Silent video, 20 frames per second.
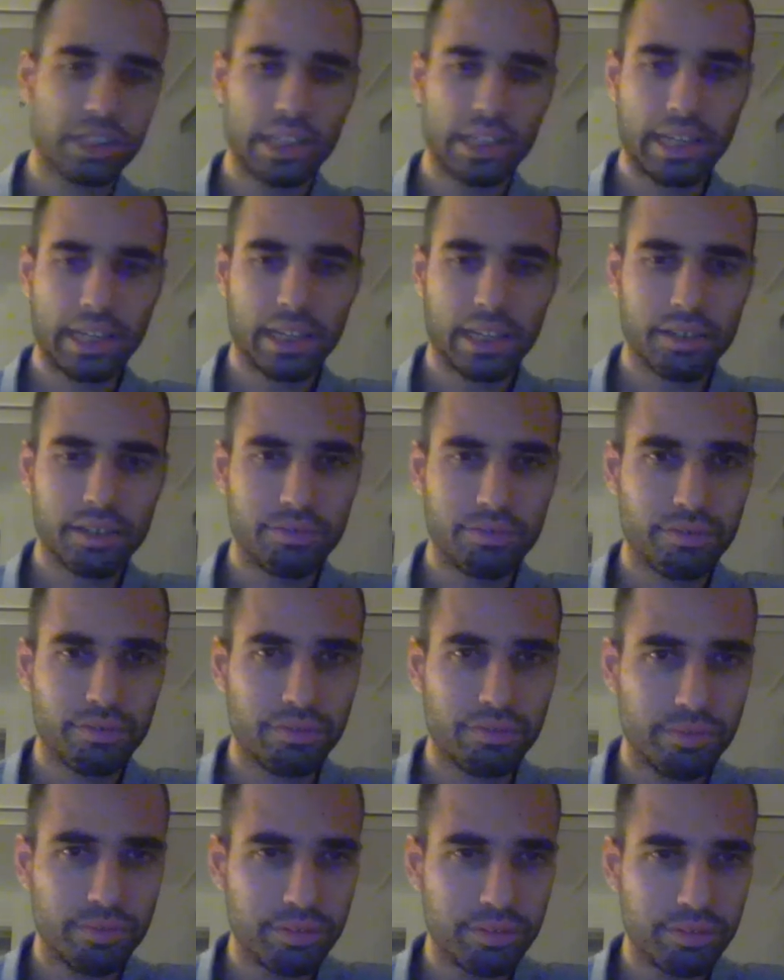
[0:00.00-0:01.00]
ahead
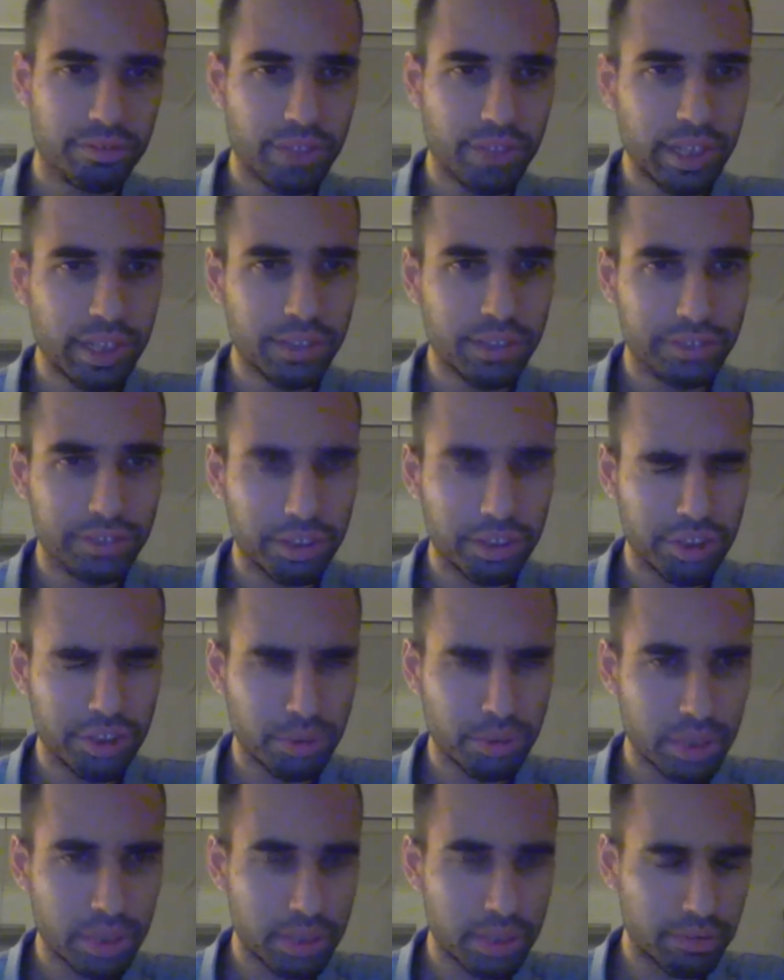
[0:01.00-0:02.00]
feels
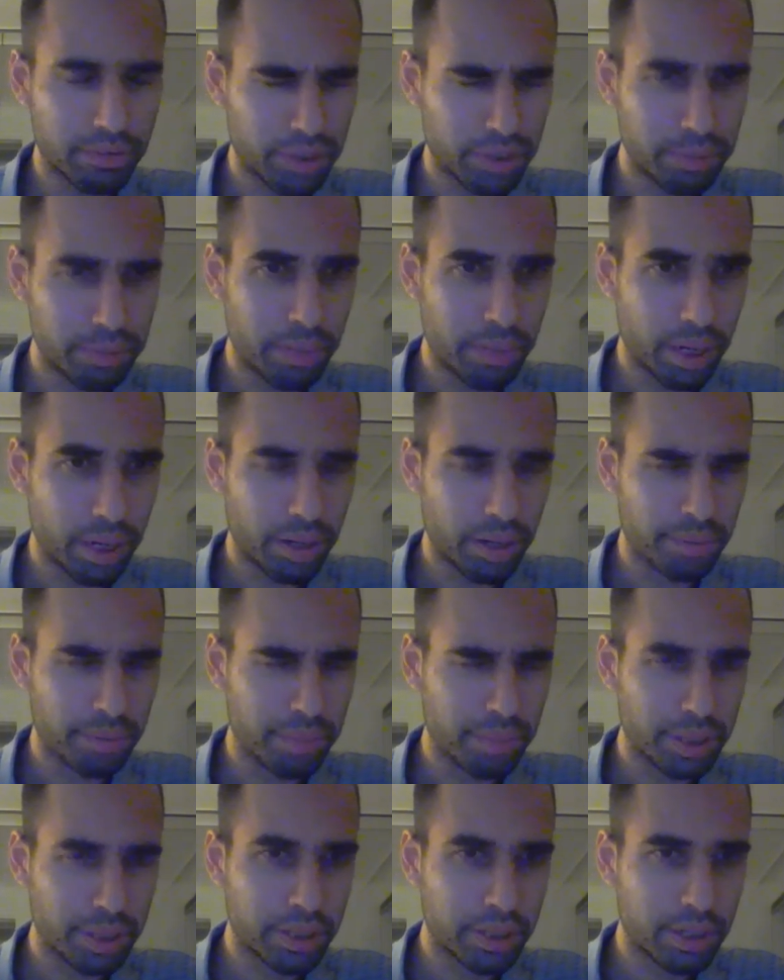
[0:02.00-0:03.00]
intuitively better,
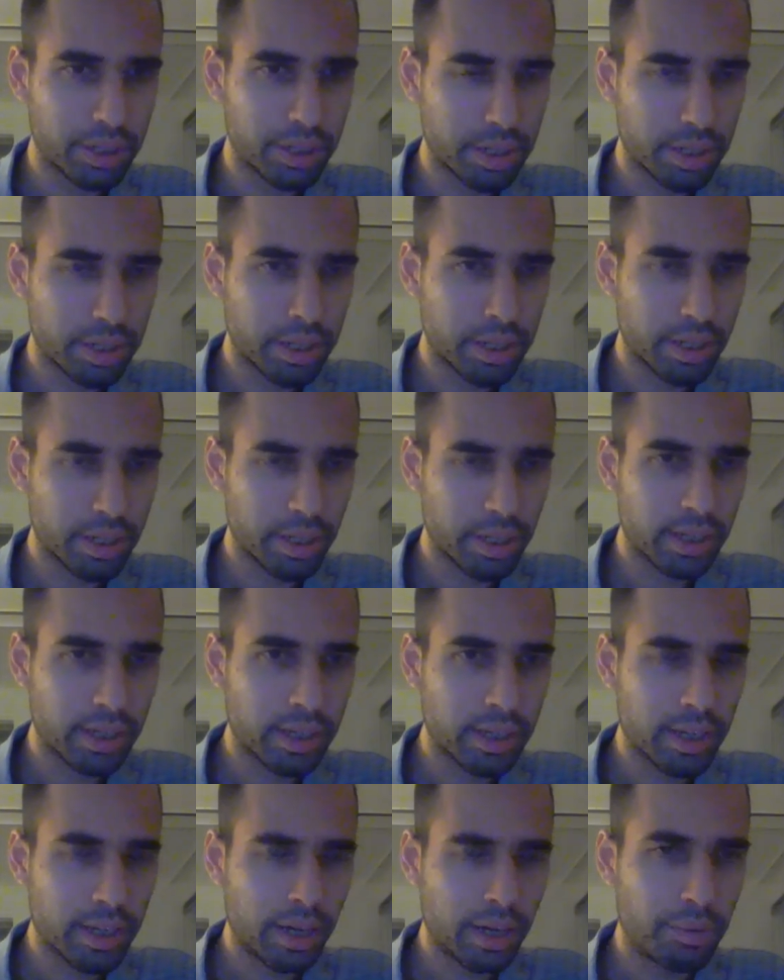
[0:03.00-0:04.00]
but
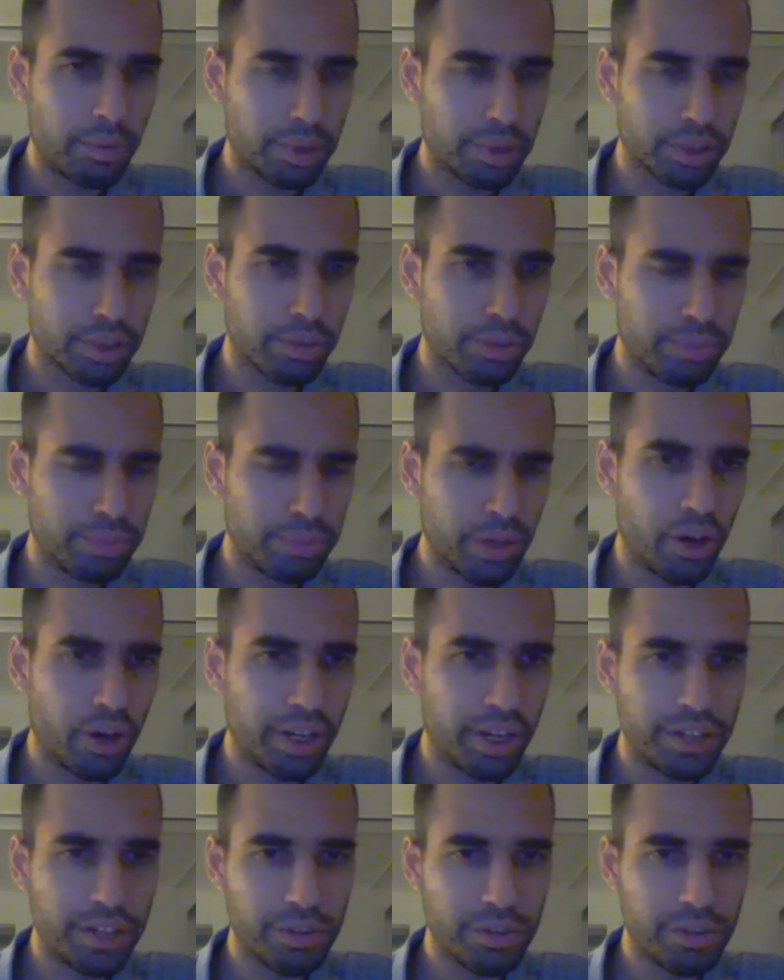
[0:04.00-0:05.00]
I want to go
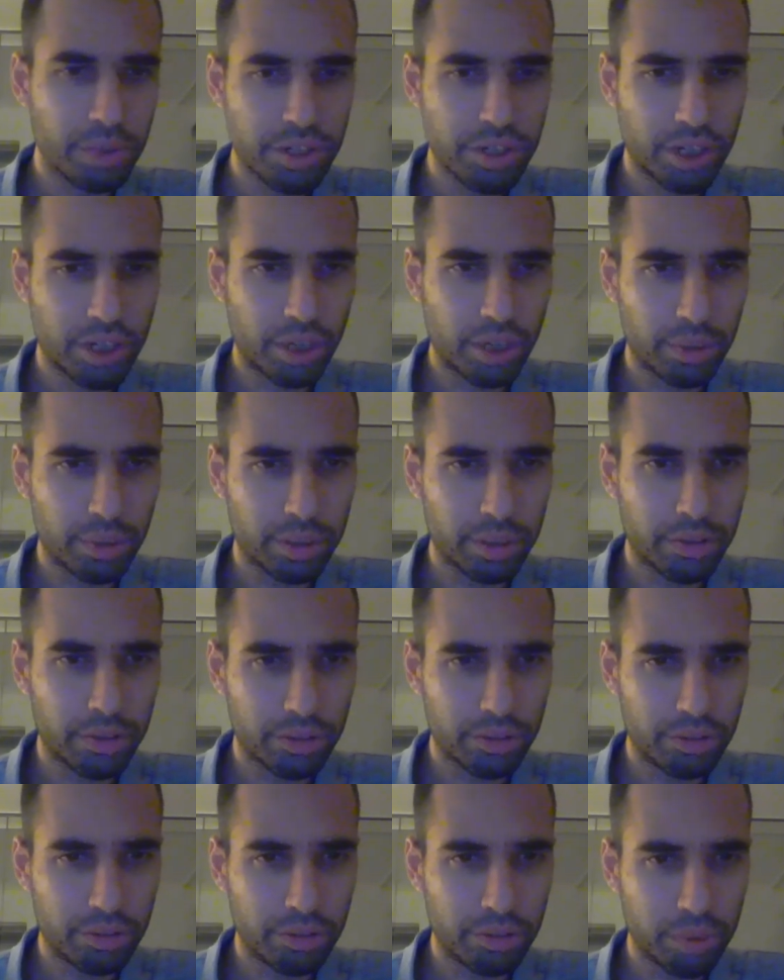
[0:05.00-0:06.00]
beyond intuition. I want to go
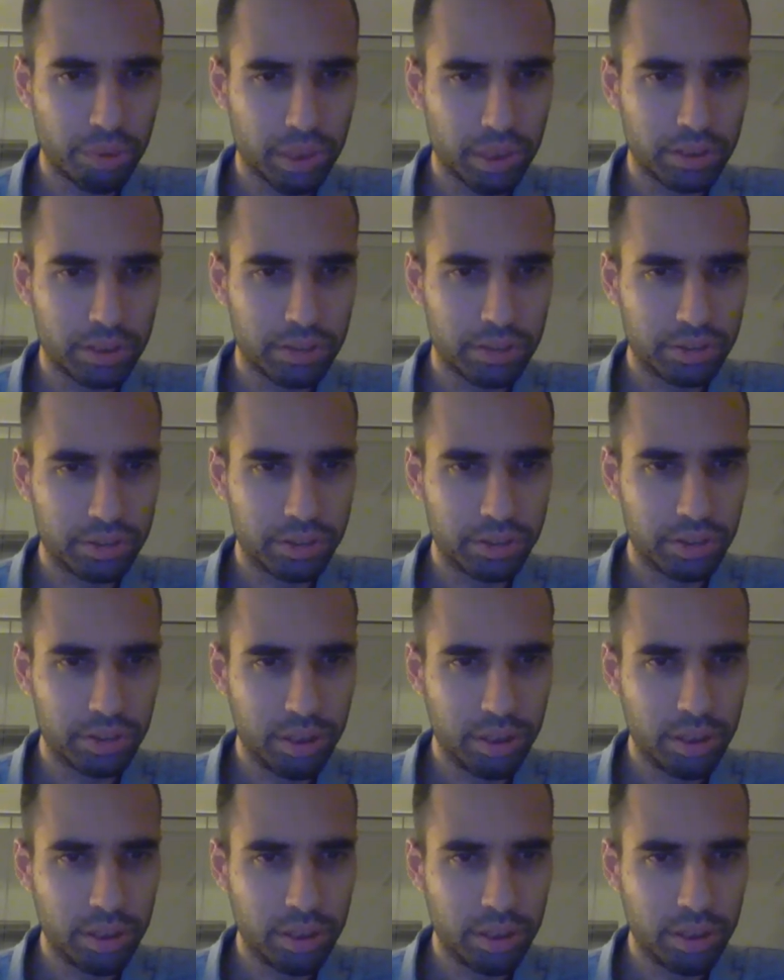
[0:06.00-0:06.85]
towards,